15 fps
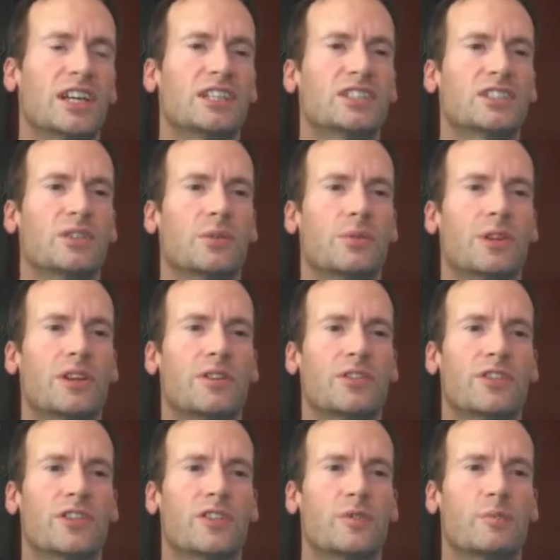And so
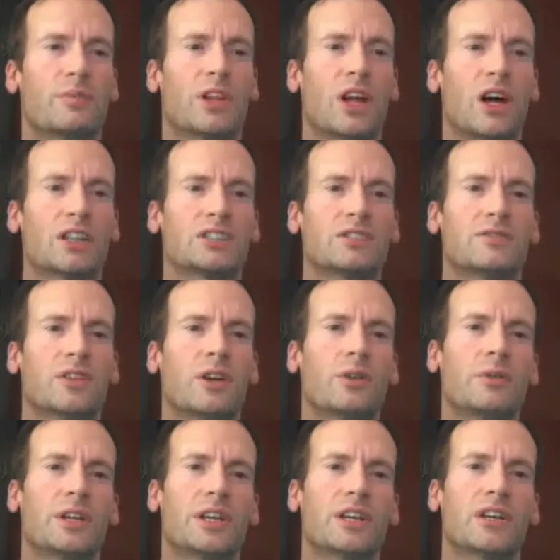there's this blocks of
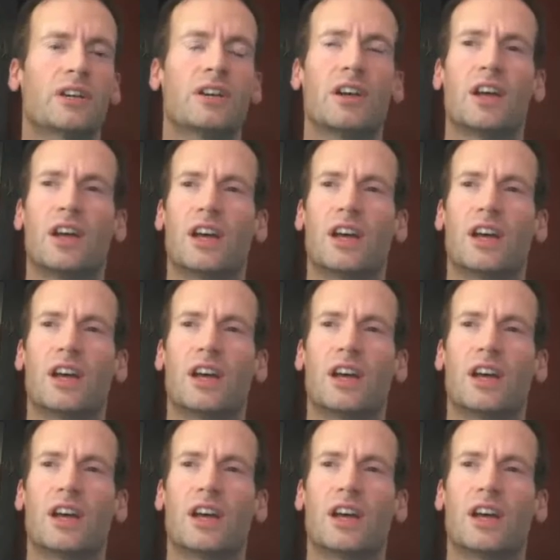code here